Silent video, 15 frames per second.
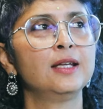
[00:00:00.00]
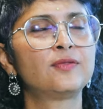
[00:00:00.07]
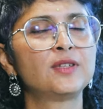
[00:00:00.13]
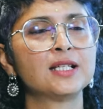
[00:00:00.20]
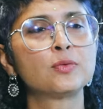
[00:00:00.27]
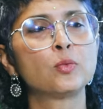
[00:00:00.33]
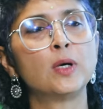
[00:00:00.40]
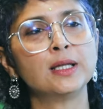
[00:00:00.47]
If
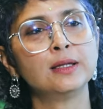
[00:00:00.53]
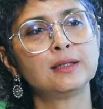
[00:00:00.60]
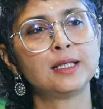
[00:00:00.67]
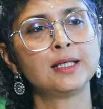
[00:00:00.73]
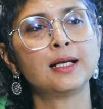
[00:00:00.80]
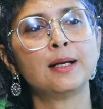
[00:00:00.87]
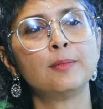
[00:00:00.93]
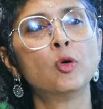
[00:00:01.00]
there's one
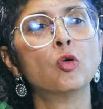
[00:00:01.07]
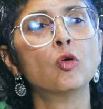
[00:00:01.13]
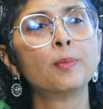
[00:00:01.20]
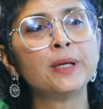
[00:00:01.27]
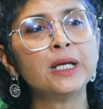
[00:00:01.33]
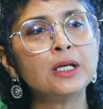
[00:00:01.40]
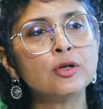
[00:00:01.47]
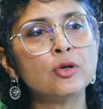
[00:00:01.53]
thing I'm
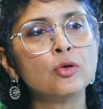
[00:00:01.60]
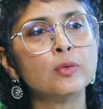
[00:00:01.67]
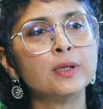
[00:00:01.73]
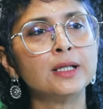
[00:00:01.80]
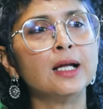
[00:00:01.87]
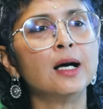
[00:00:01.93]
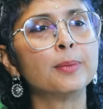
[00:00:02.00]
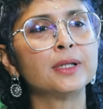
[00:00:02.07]
hoping to do
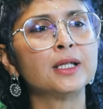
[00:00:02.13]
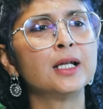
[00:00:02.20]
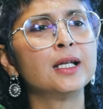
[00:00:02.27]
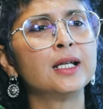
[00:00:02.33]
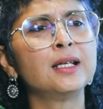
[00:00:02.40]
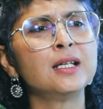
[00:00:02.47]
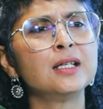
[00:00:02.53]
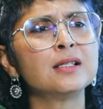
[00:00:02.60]
with Laapataa
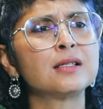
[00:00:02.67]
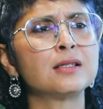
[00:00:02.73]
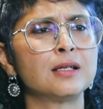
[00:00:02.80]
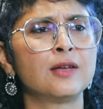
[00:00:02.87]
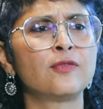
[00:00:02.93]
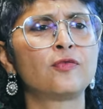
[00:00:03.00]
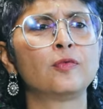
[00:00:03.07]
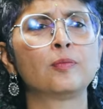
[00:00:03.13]
Ladies,
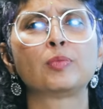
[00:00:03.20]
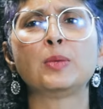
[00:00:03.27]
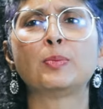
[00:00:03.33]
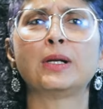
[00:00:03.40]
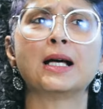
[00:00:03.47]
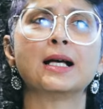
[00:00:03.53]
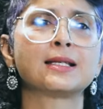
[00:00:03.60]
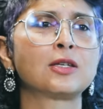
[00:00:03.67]
if
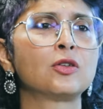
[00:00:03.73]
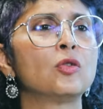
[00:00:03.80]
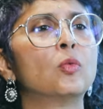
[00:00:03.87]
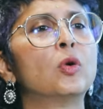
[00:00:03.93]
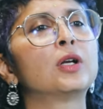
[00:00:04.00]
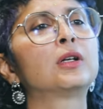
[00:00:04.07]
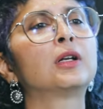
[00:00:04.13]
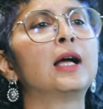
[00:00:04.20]
people ask, you know,
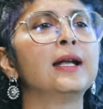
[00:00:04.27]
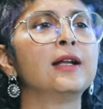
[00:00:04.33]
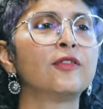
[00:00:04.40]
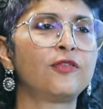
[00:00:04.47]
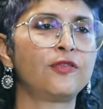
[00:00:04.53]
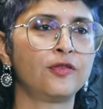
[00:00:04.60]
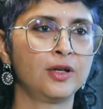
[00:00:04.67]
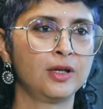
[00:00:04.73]
what
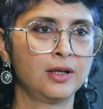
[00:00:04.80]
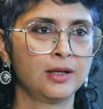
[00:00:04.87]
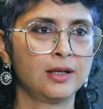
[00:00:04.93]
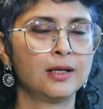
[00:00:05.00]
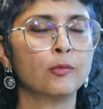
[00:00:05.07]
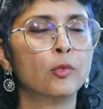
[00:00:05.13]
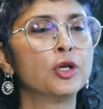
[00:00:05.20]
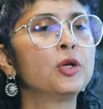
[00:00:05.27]

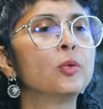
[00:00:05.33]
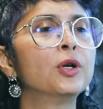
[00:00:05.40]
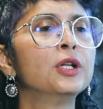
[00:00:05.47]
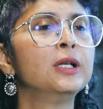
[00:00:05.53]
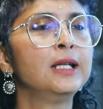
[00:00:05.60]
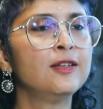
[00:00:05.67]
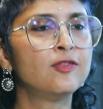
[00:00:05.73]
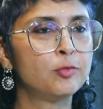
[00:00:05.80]
do you want
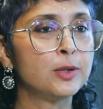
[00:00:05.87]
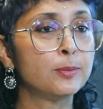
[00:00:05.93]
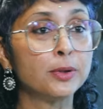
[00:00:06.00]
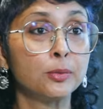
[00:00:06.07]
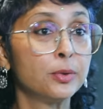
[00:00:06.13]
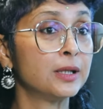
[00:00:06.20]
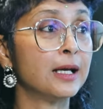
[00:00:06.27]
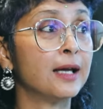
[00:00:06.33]
to leave
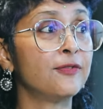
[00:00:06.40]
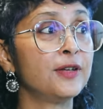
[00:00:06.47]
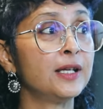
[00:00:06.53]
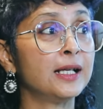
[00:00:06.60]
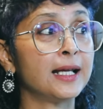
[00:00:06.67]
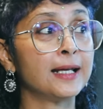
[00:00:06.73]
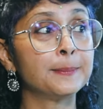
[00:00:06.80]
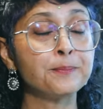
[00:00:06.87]
people with? I
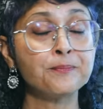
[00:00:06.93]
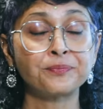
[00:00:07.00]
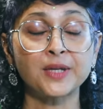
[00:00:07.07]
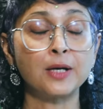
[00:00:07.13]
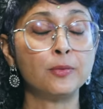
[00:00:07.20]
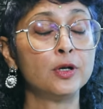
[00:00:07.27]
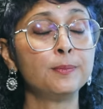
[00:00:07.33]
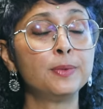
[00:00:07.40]
feel like
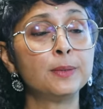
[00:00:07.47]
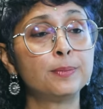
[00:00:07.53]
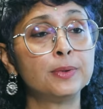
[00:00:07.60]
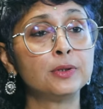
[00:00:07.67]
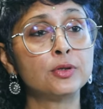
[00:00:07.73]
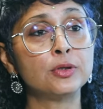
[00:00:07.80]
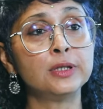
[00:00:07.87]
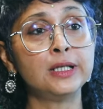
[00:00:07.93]
I want
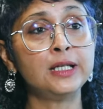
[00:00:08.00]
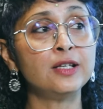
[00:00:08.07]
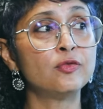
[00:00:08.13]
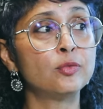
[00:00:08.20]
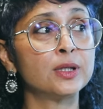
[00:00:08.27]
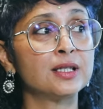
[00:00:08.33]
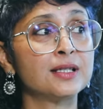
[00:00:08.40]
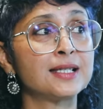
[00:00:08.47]
people to
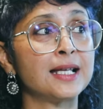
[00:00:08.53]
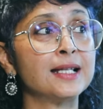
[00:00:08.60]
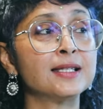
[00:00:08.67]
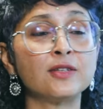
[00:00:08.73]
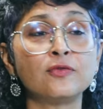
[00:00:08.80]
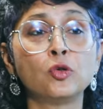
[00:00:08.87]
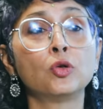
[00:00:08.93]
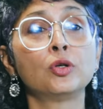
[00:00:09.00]
leave with a
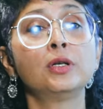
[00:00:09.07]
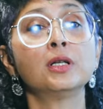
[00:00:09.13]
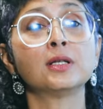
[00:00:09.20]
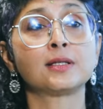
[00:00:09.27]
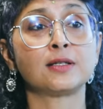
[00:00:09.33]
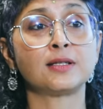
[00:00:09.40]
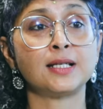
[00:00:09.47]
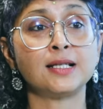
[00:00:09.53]
sense of
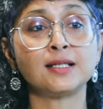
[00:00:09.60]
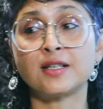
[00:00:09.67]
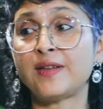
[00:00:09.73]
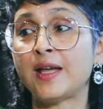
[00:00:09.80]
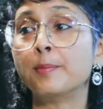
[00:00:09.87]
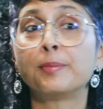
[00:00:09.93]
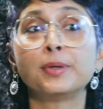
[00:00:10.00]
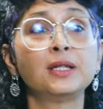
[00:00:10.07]
goodness, a sense of
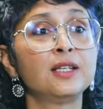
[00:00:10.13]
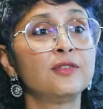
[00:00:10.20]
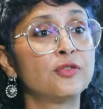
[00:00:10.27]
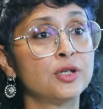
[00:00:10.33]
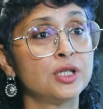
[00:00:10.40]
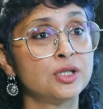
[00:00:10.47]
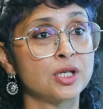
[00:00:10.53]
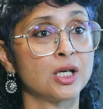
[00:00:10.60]
empathy
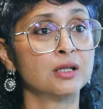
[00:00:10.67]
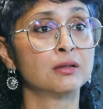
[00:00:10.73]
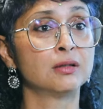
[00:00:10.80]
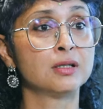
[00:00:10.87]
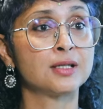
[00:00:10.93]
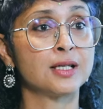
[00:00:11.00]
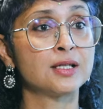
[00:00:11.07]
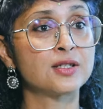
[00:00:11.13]
for each
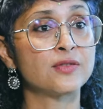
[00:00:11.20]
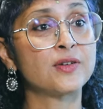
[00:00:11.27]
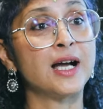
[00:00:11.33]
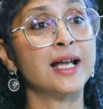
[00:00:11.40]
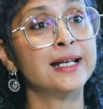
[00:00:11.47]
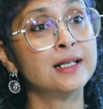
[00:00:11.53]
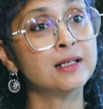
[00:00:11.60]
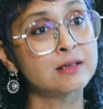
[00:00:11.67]
other, a sense of
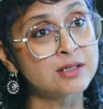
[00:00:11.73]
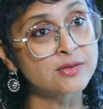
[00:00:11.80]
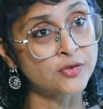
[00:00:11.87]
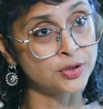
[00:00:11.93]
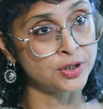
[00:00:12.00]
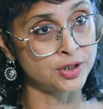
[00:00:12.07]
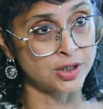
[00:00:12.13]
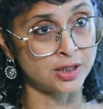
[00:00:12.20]
kindness for each